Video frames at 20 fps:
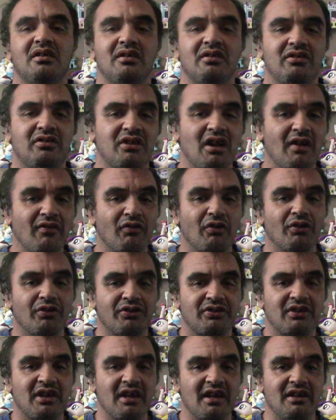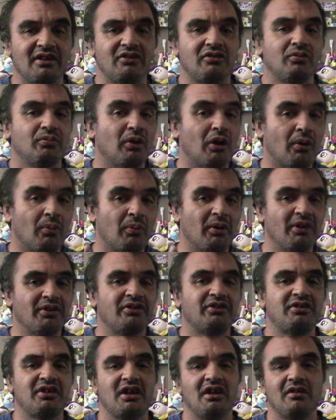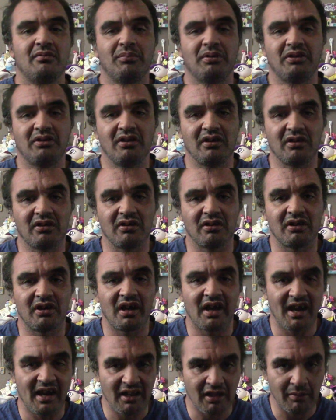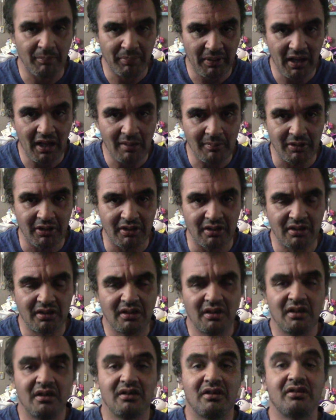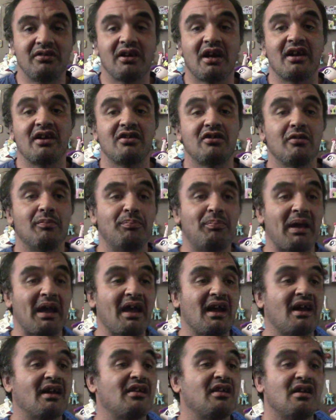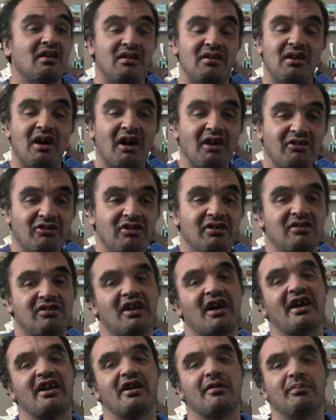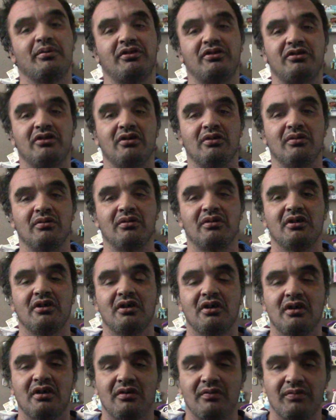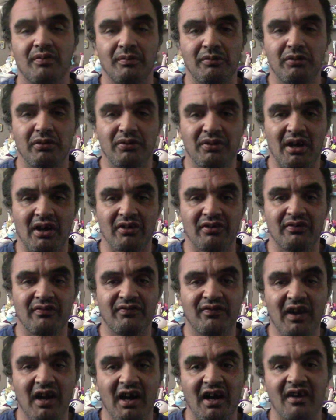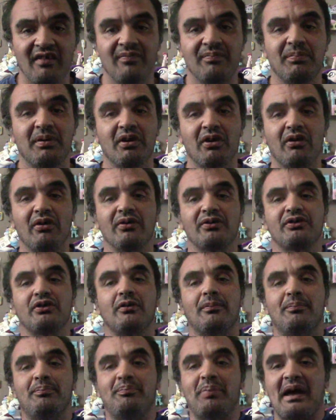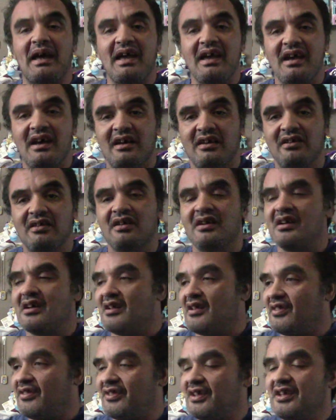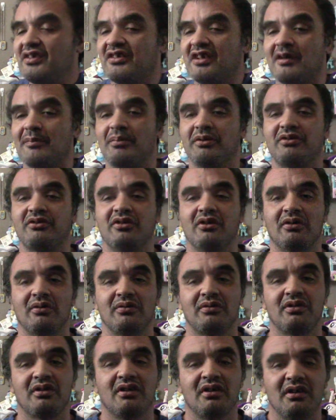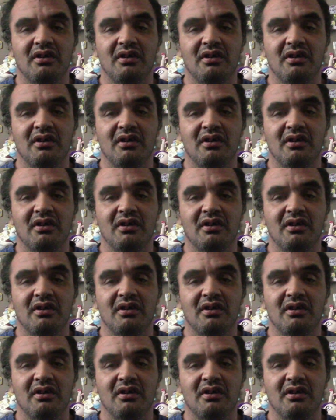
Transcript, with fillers: several states, well, one state in particular, Alabama, decided to ban not just that episode from two thousand five, but also banned this episode